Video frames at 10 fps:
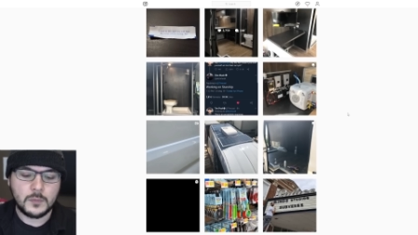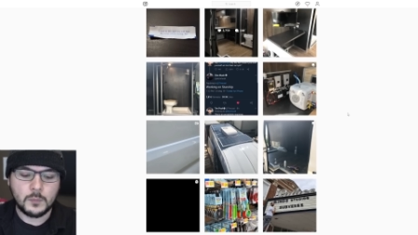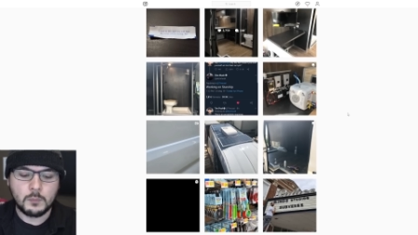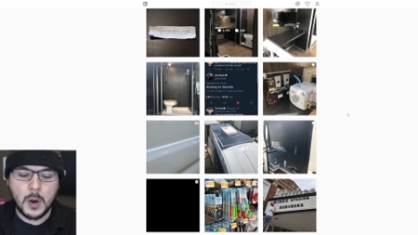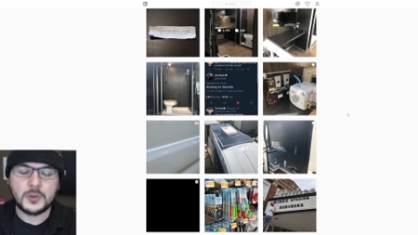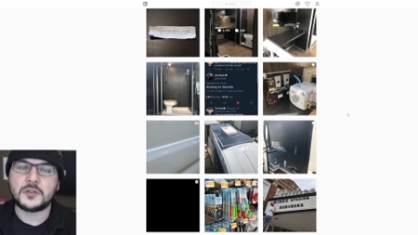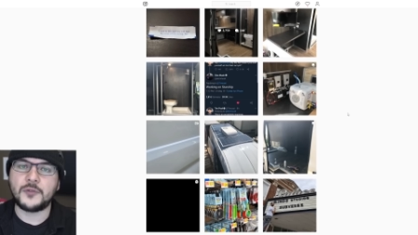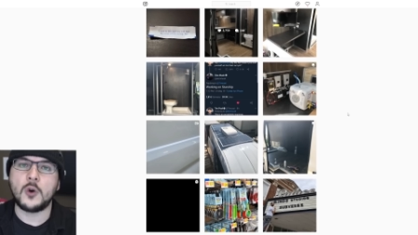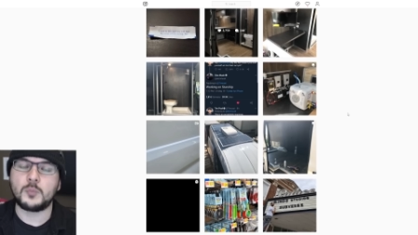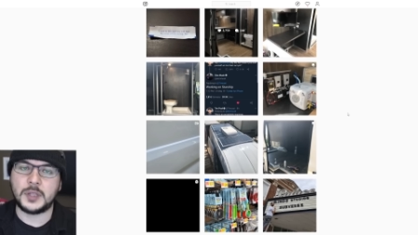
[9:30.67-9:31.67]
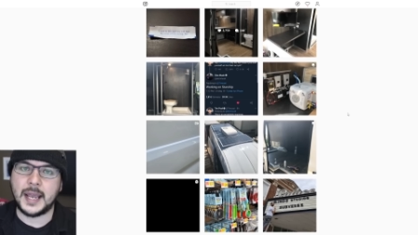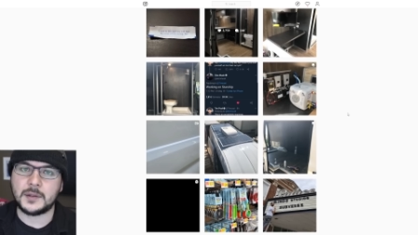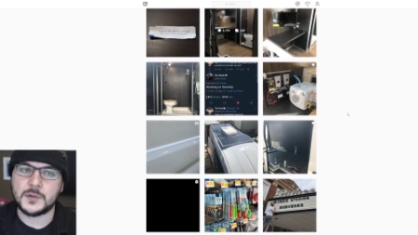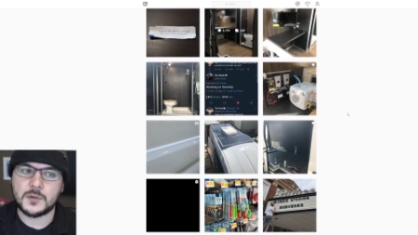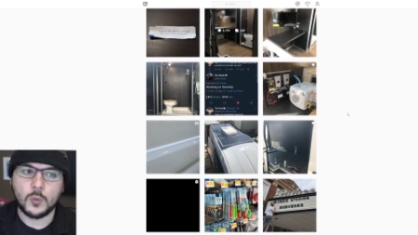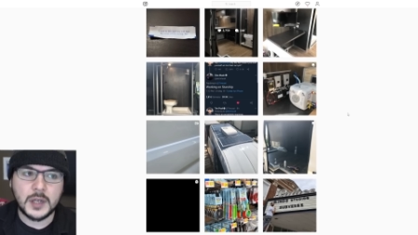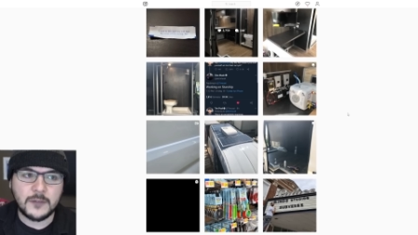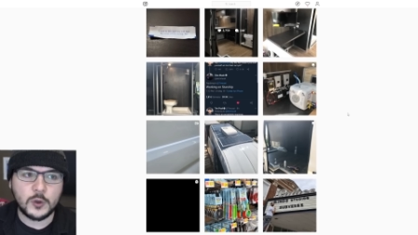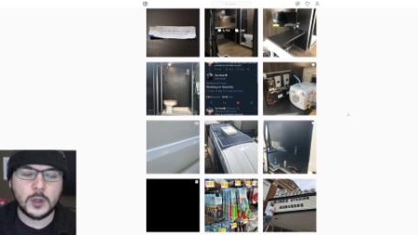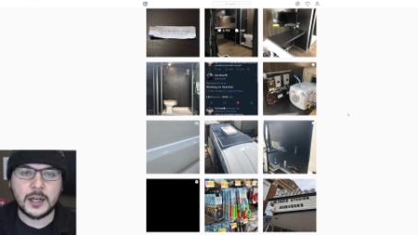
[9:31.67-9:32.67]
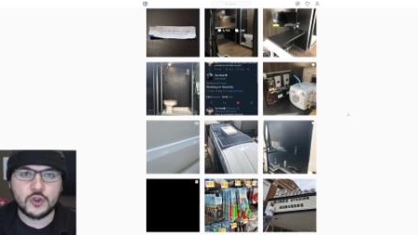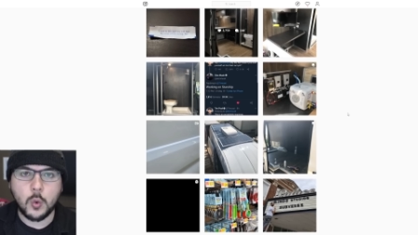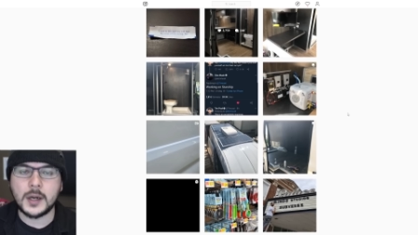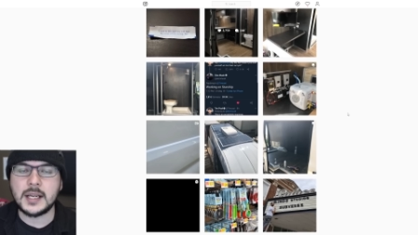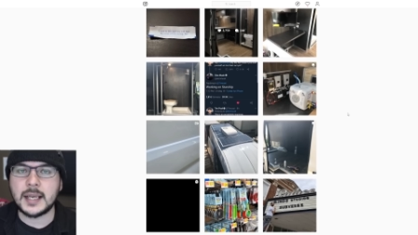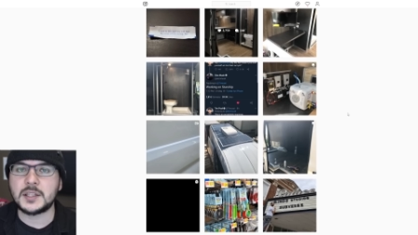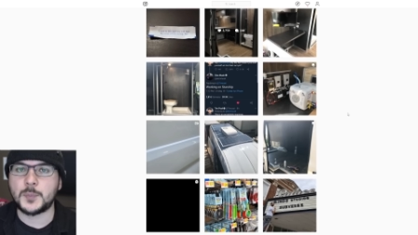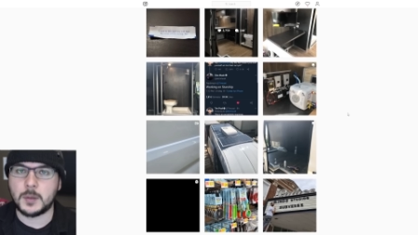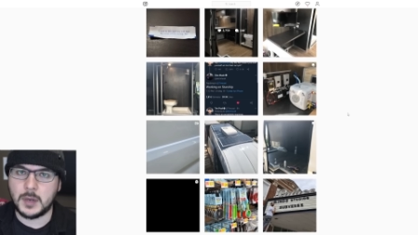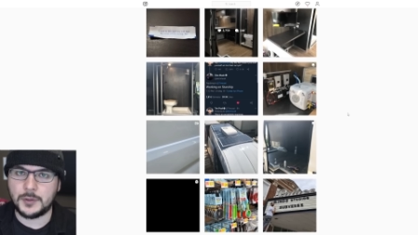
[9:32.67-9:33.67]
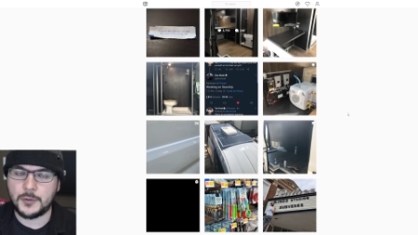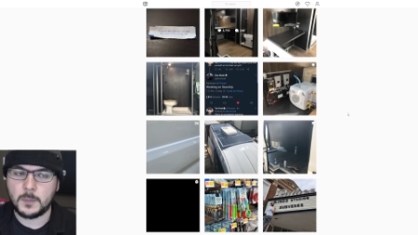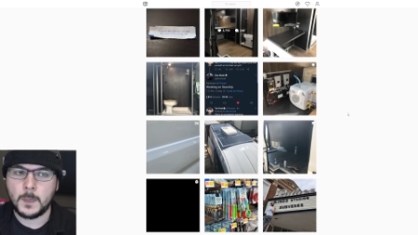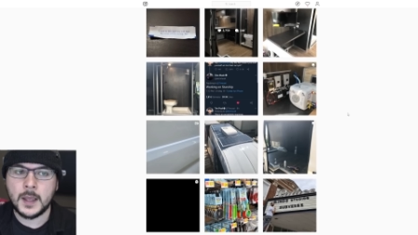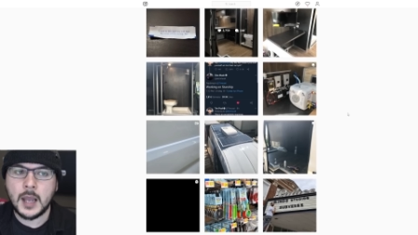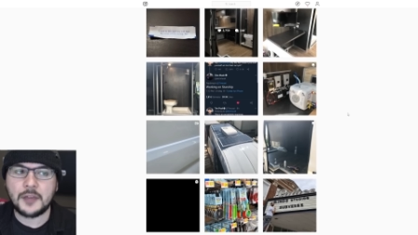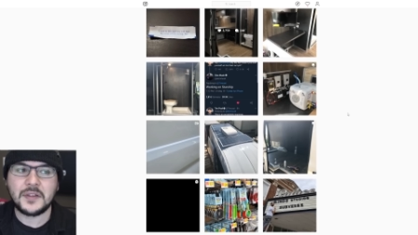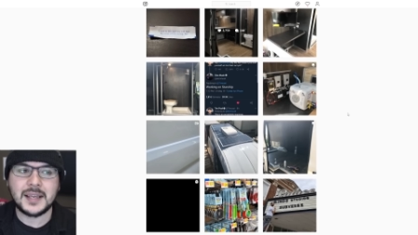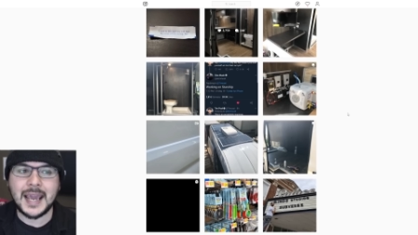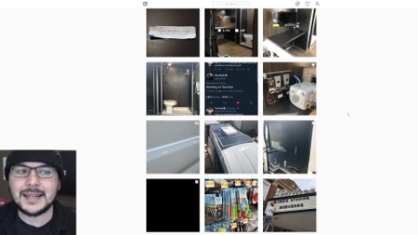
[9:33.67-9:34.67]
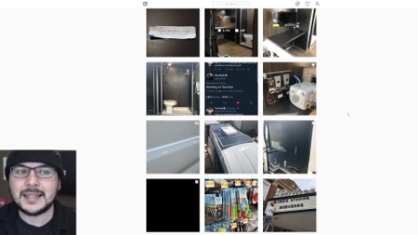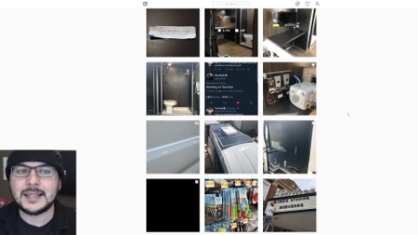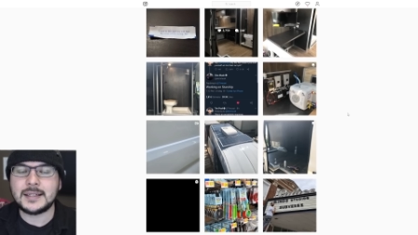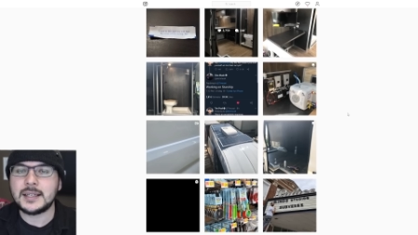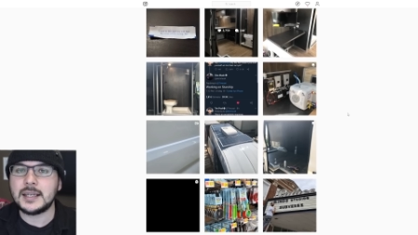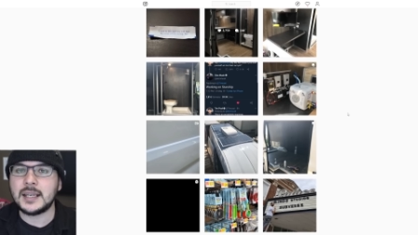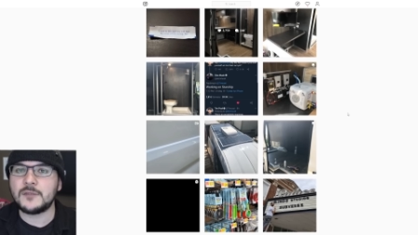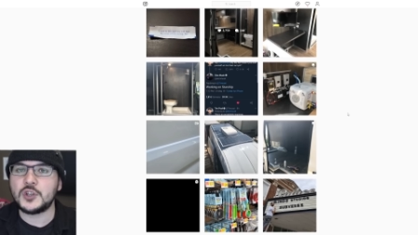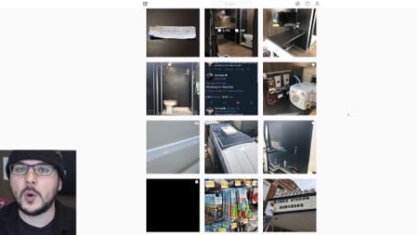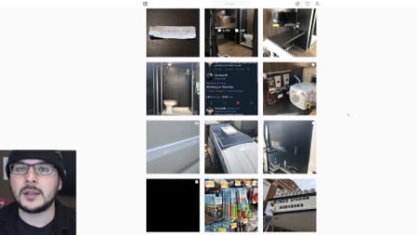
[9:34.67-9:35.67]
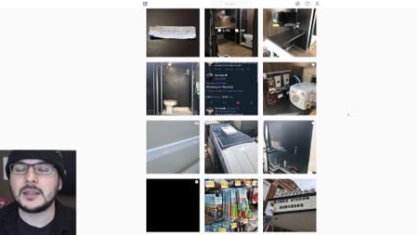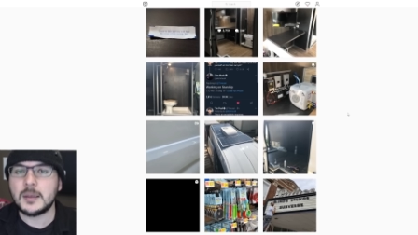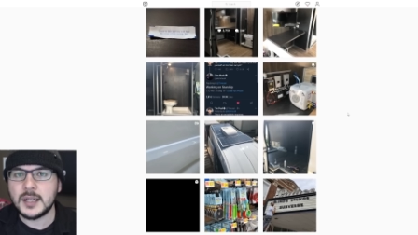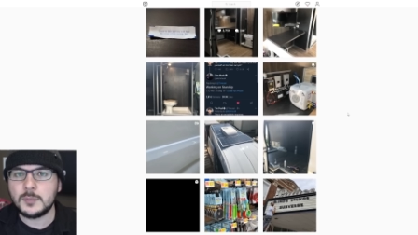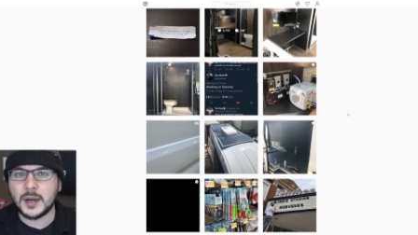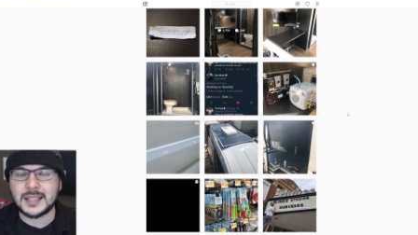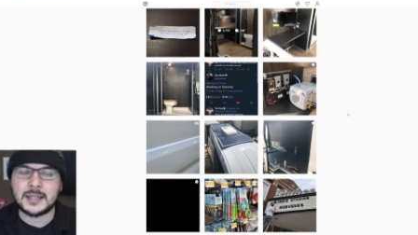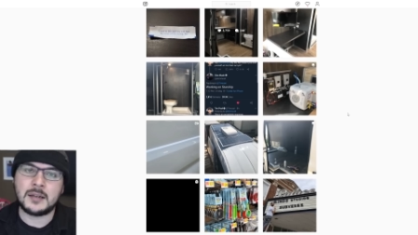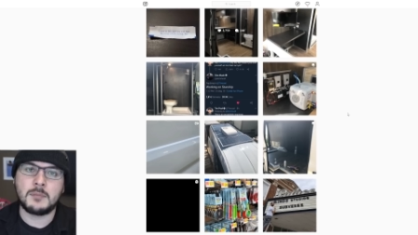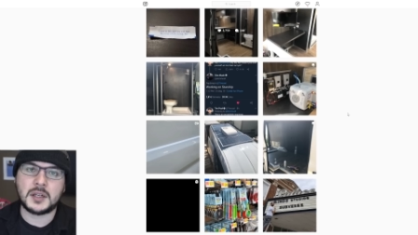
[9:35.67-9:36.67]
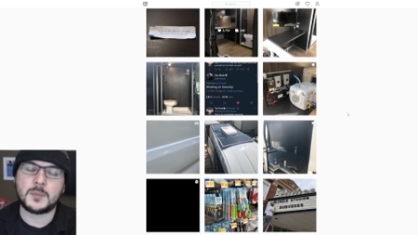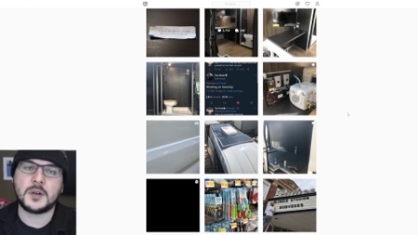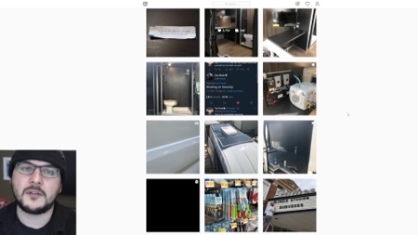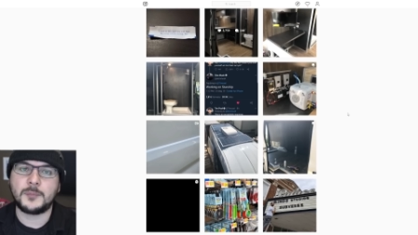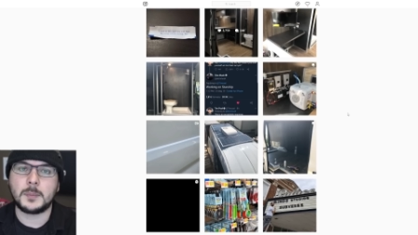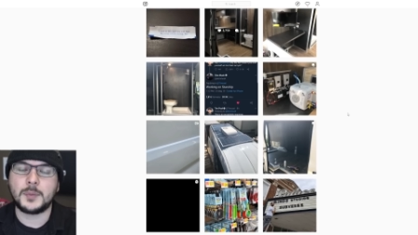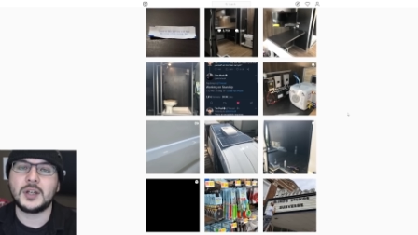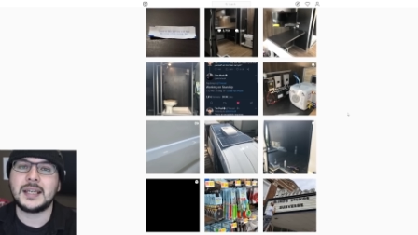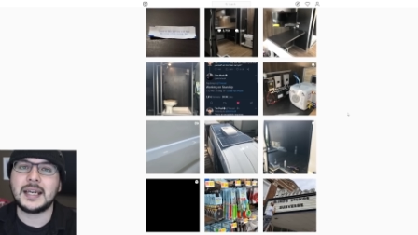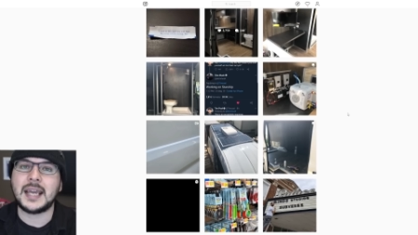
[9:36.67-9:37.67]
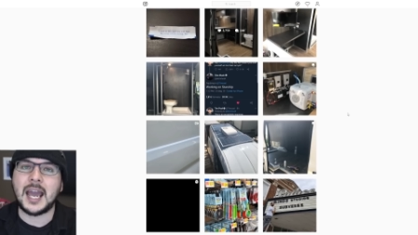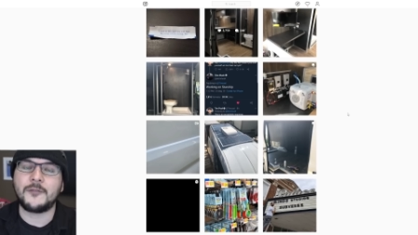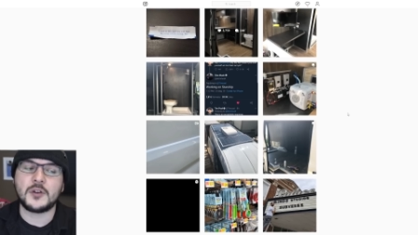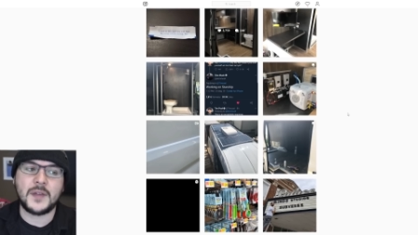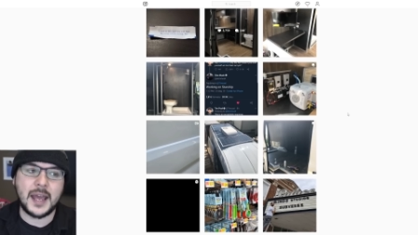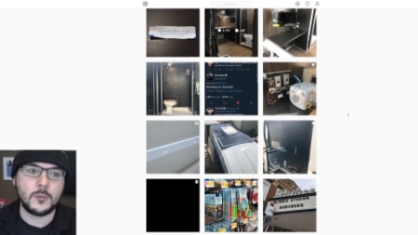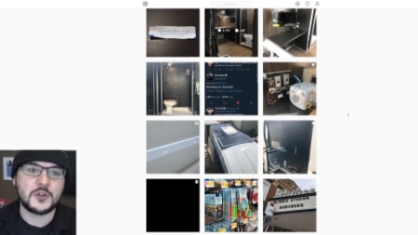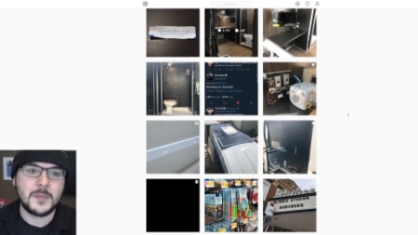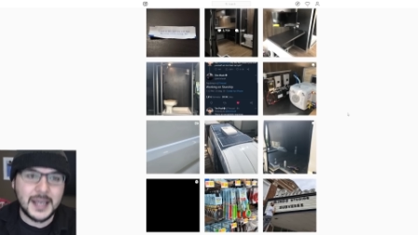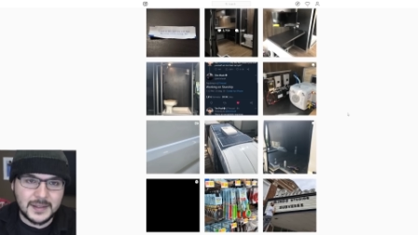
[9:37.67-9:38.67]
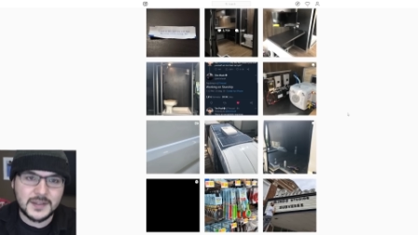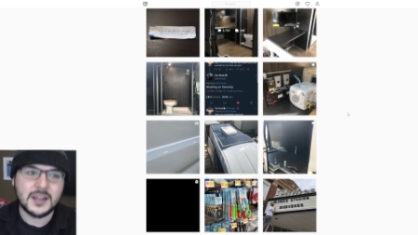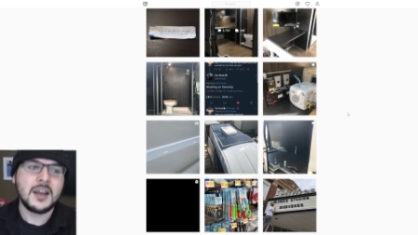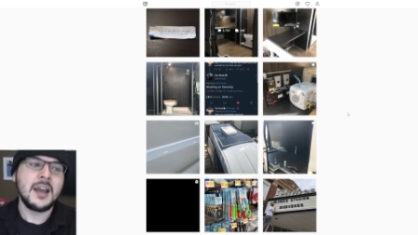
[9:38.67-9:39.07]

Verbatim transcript: Most phone plans will give you like 20 gigs per month. I think AT&T gives you unlimited, but it's $10 per gig after that, which means